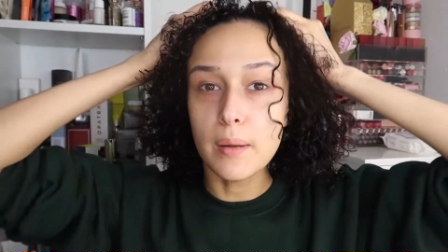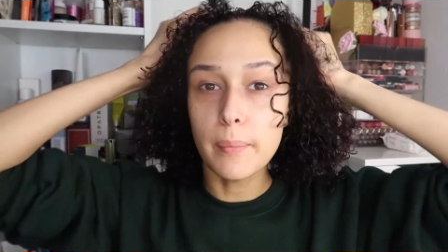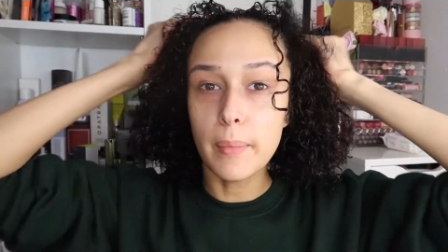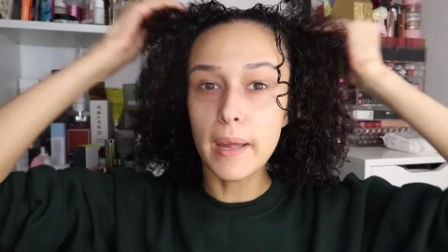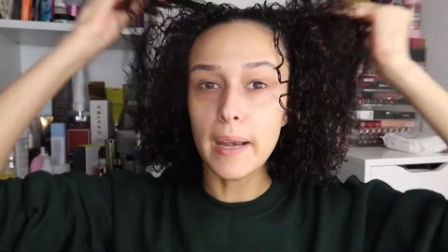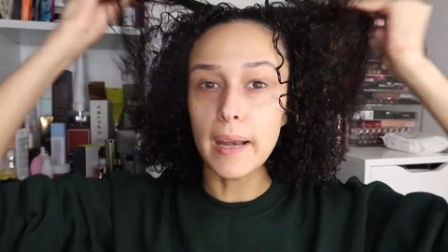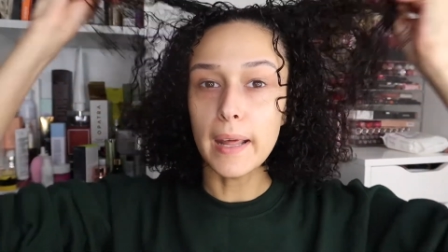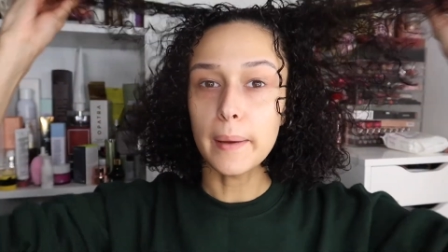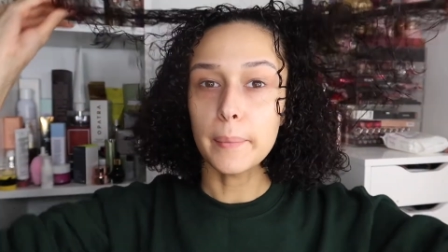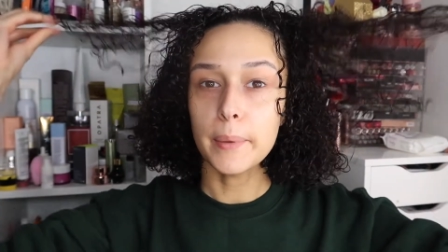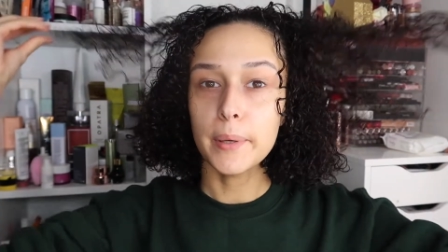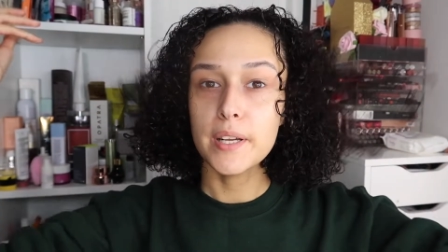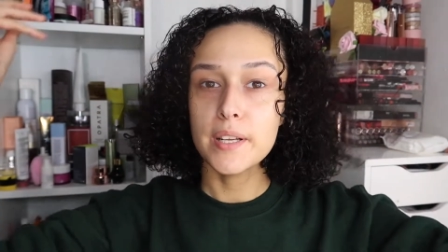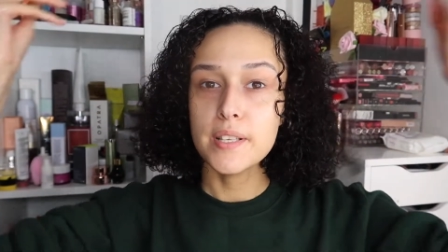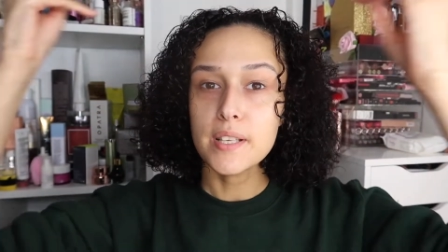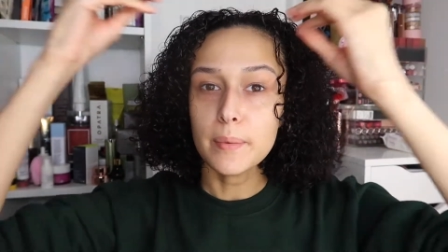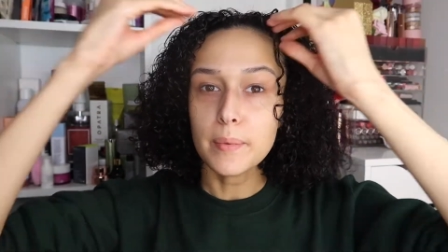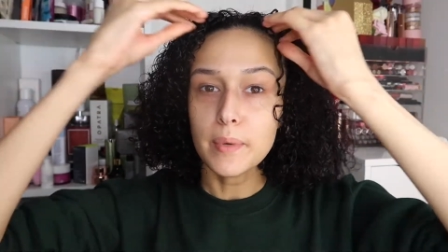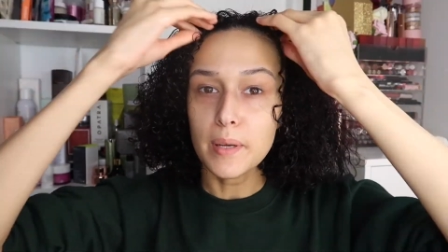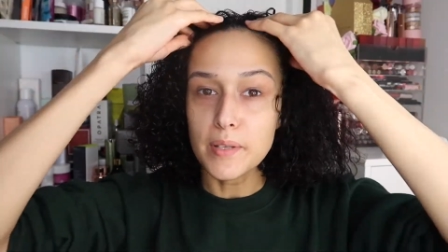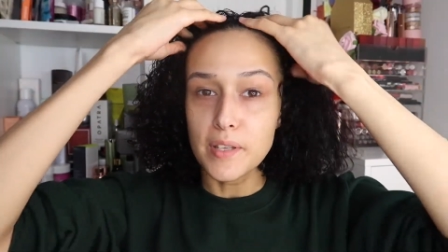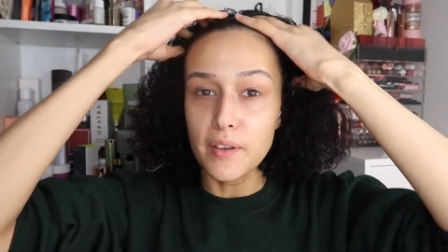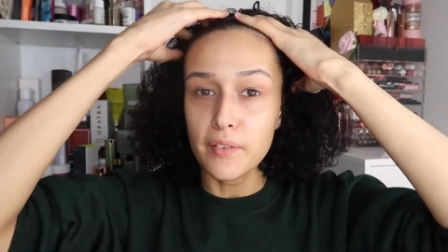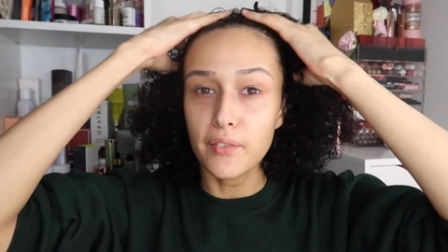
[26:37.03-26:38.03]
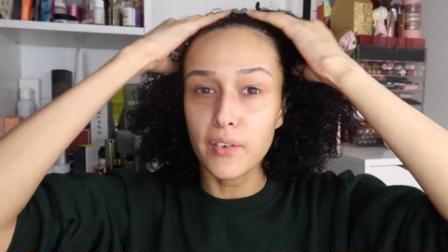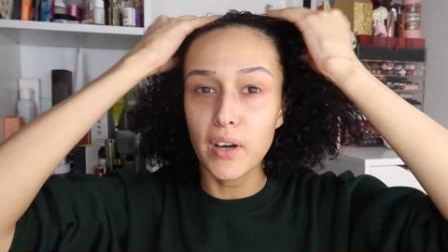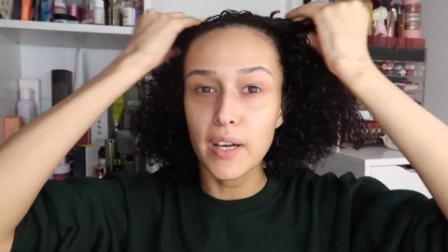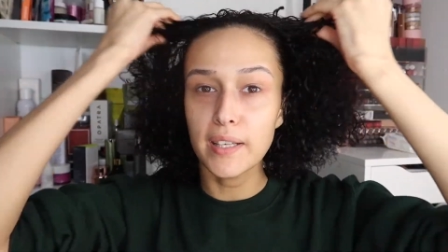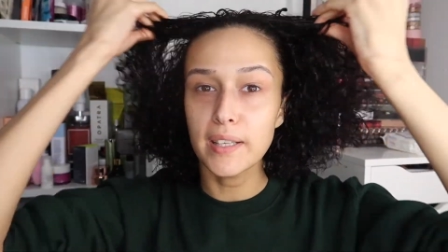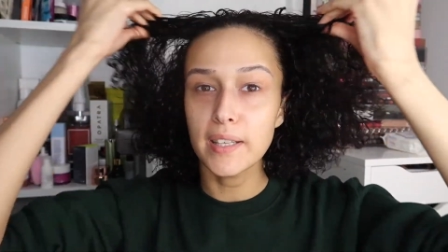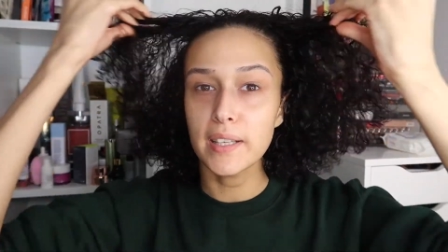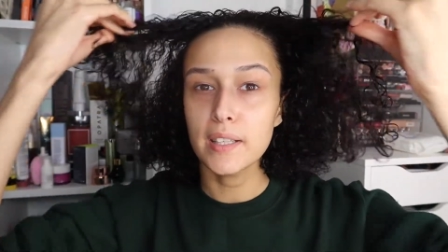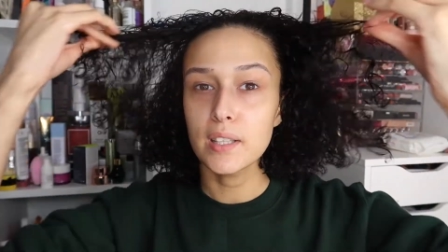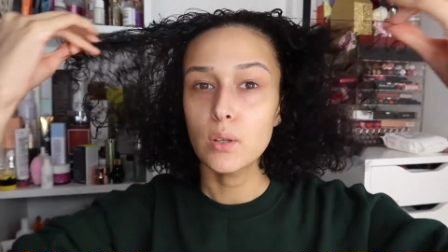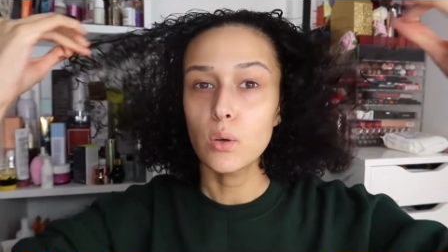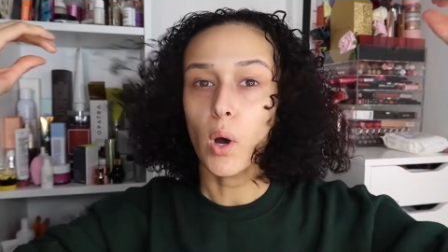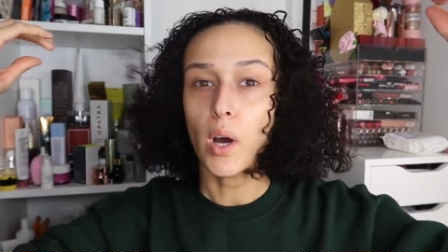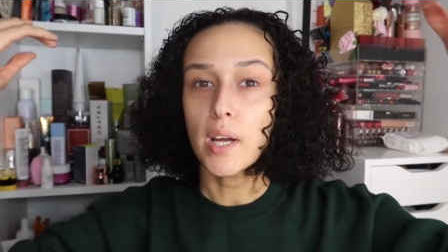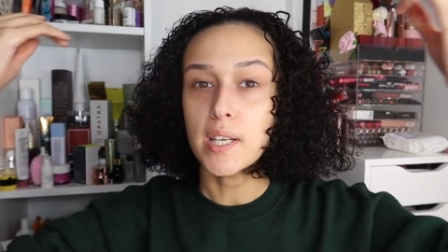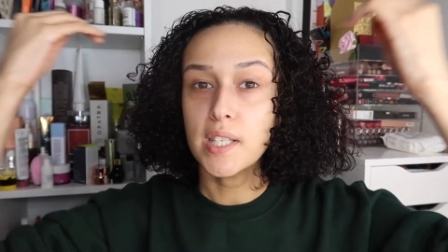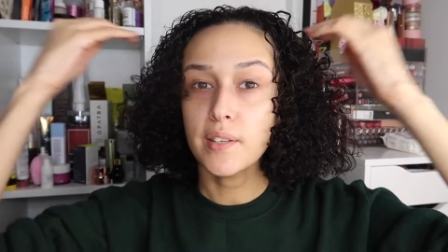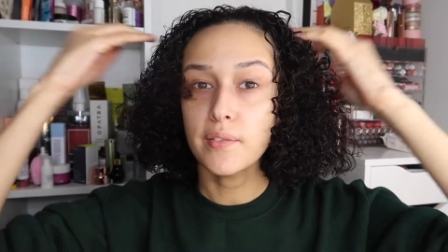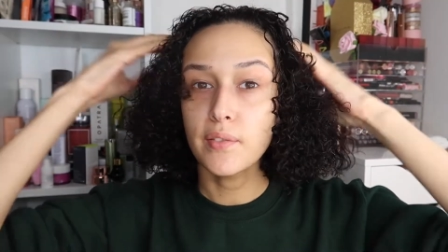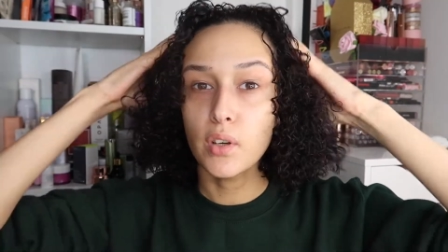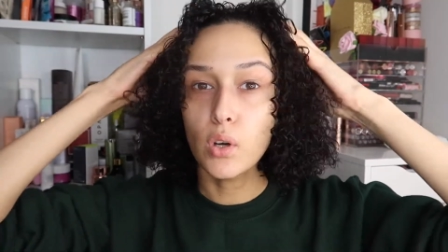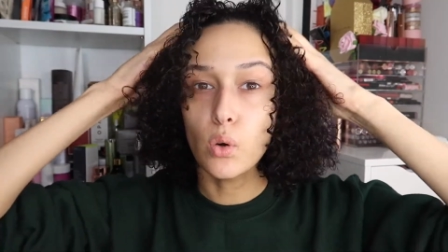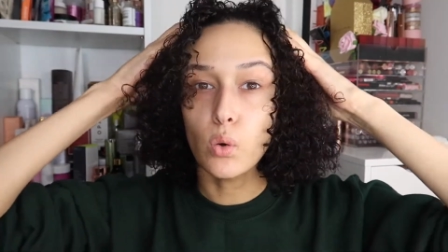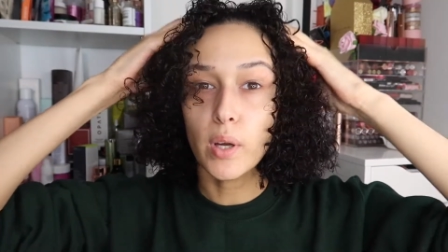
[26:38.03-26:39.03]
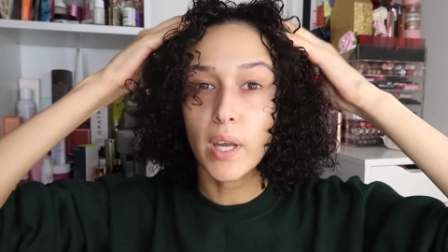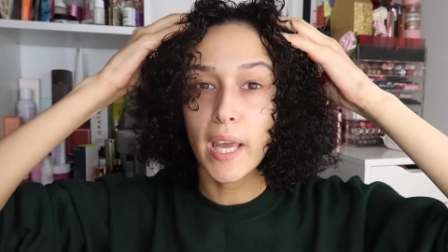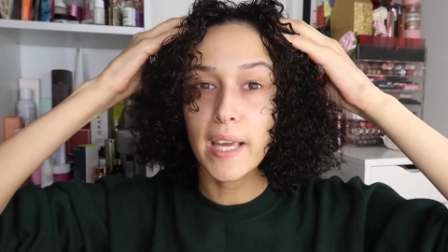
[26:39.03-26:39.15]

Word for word: a minute because sometimes I find it quite difficult